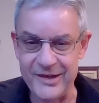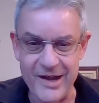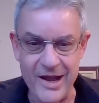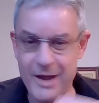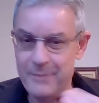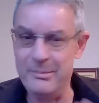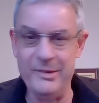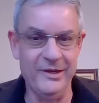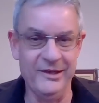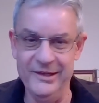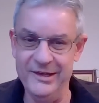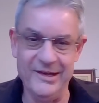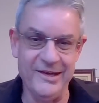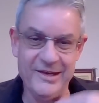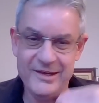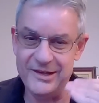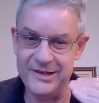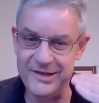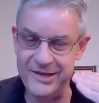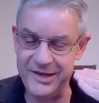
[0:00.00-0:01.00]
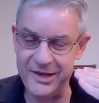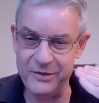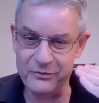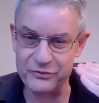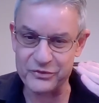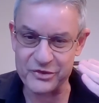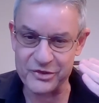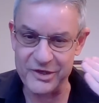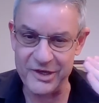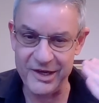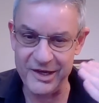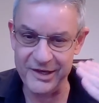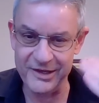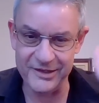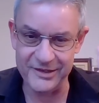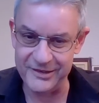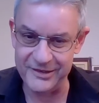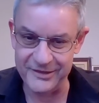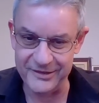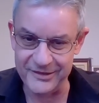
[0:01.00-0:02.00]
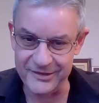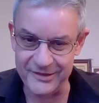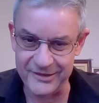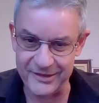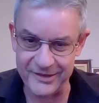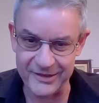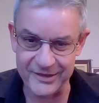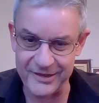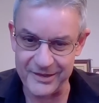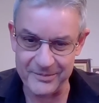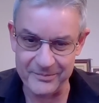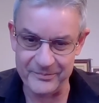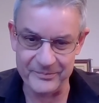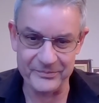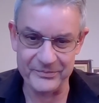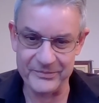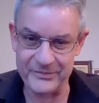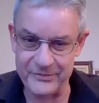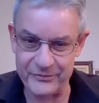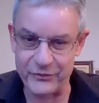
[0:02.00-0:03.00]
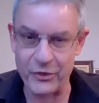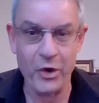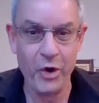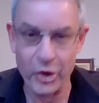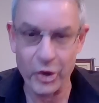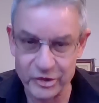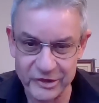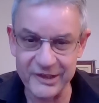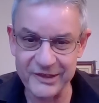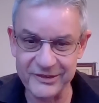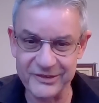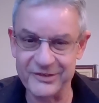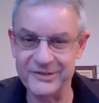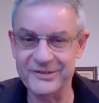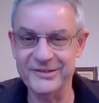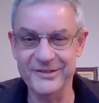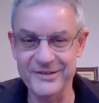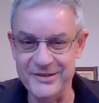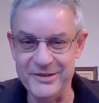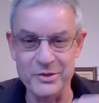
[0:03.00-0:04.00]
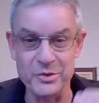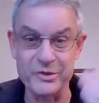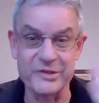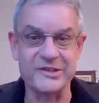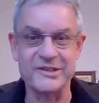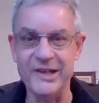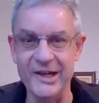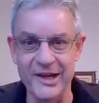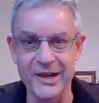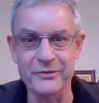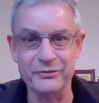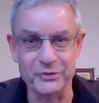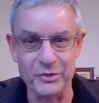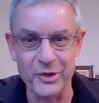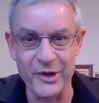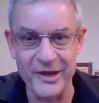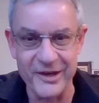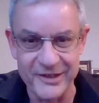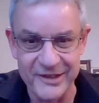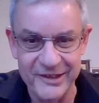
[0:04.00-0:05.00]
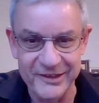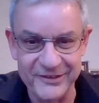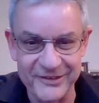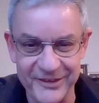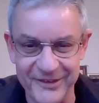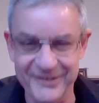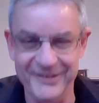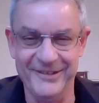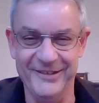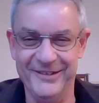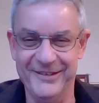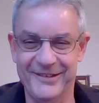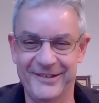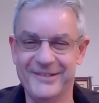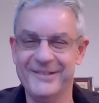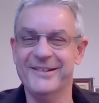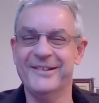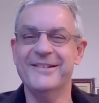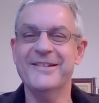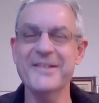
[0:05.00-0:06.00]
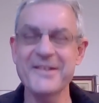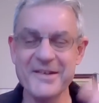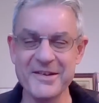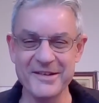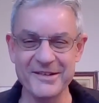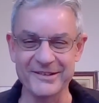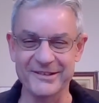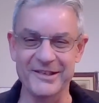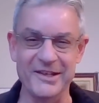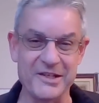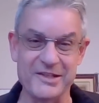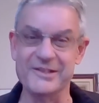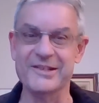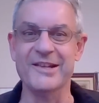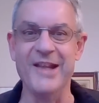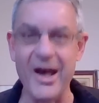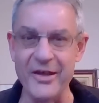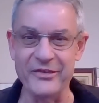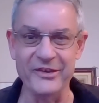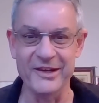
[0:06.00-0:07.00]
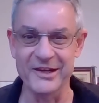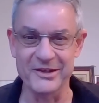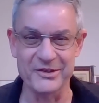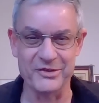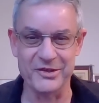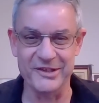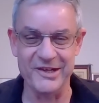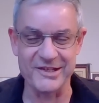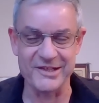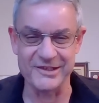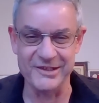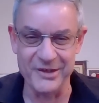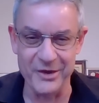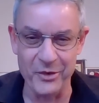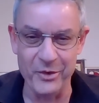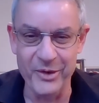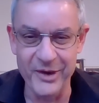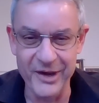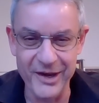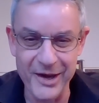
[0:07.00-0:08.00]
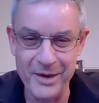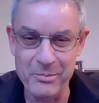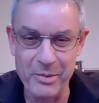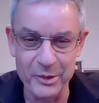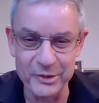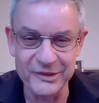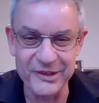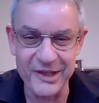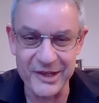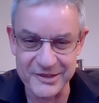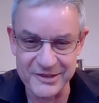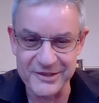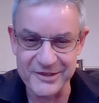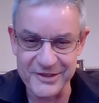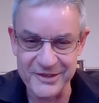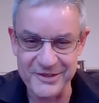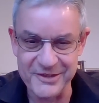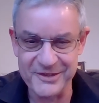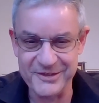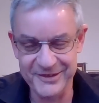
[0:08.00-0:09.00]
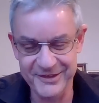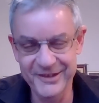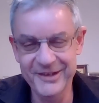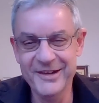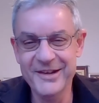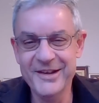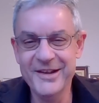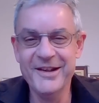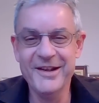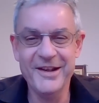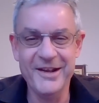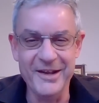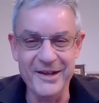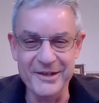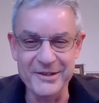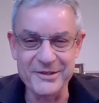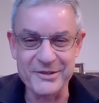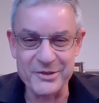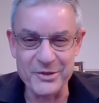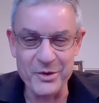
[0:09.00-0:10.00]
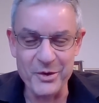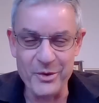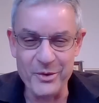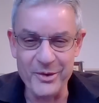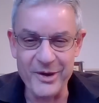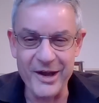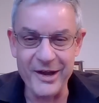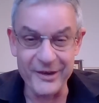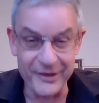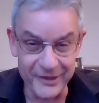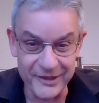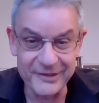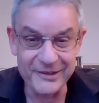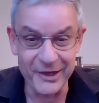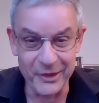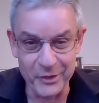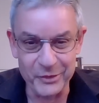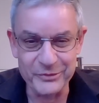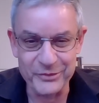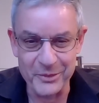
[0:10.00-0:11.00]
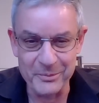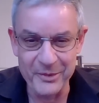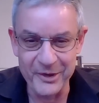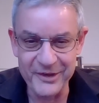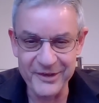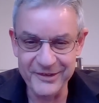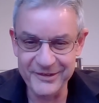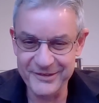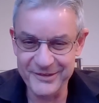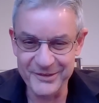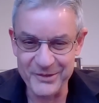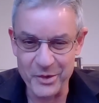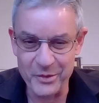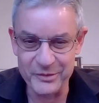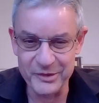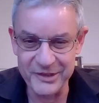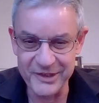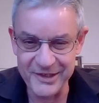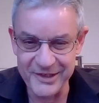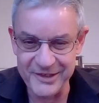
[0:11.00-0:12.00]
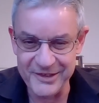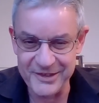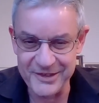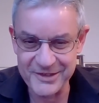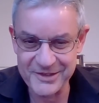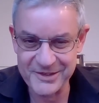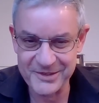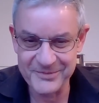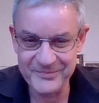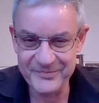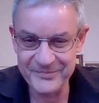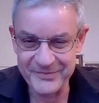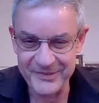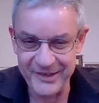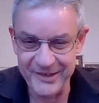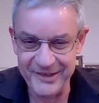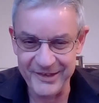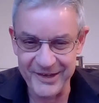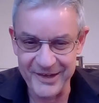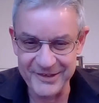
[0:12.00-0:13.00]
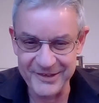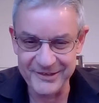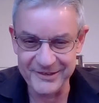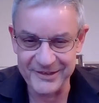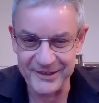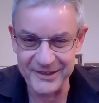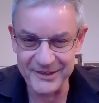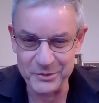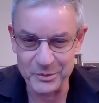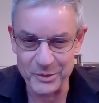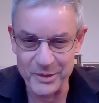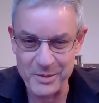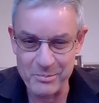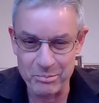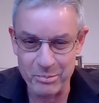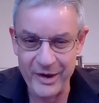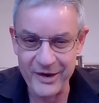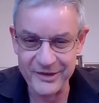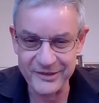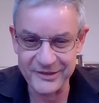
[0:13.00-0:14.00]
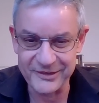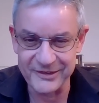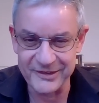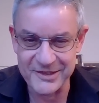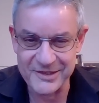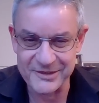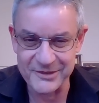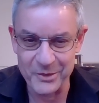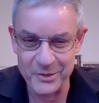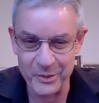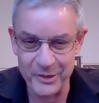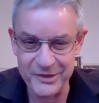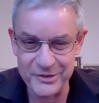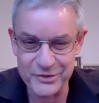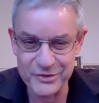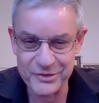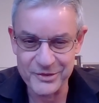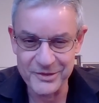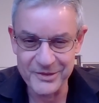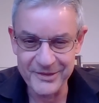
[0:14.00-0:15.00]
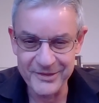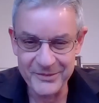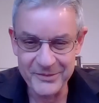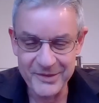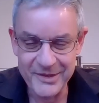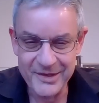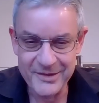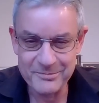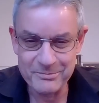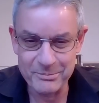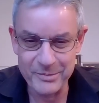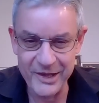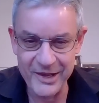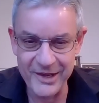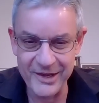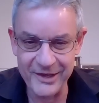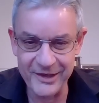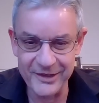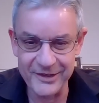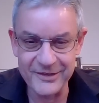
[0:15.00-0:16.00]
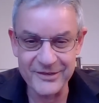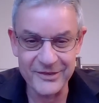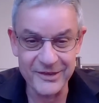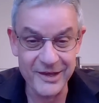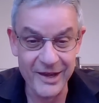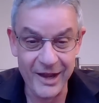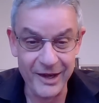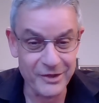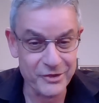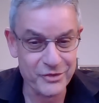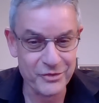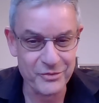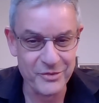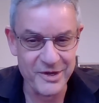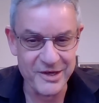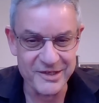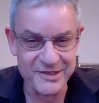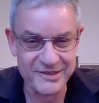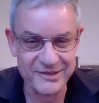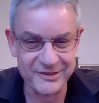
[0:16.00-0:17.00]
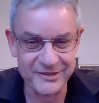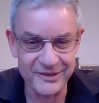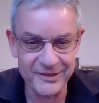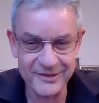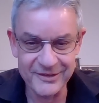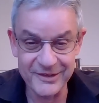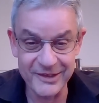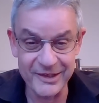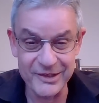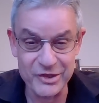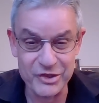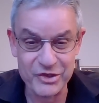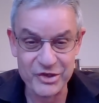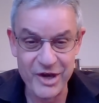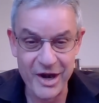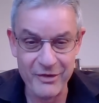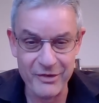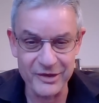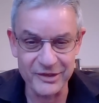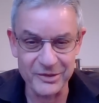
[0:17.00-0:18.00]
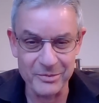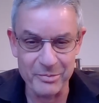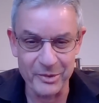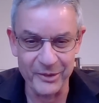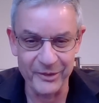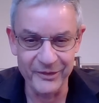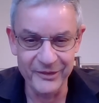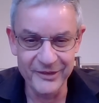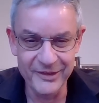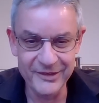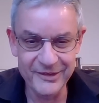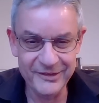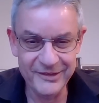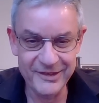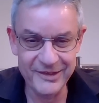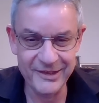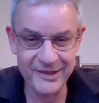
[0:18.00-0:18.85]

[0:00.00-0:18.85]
I mean, if she um, forgot it, you still have to learn it. there's nothing she doesn't know about narcissists. And so I learned a lot from her over the years, and I intend to impart this knowledge, being the altruist and charitable a